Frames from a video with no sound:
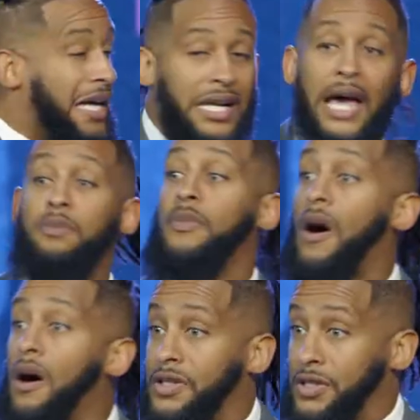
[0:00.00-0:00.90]
like
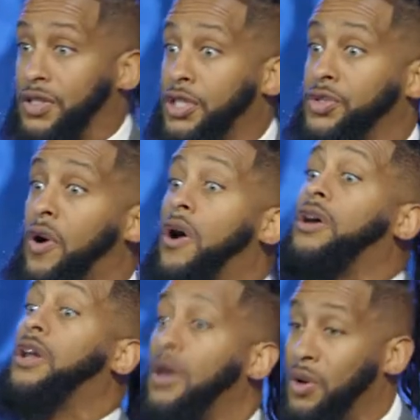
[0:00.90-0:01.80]
moths destroy
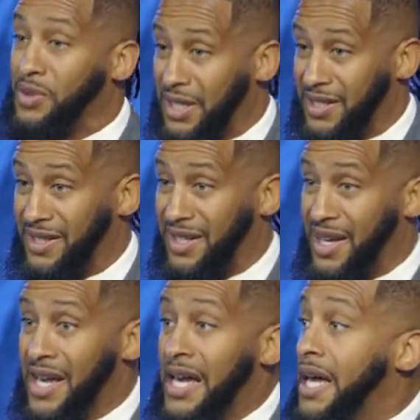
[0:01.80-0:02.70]
clothing.
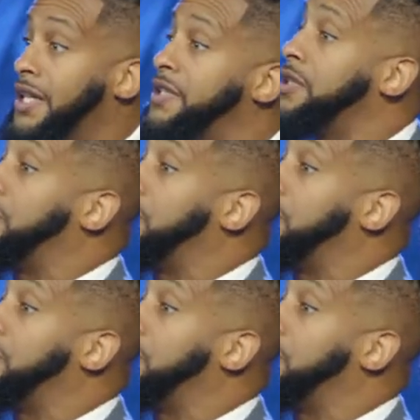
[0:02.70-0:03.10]
It's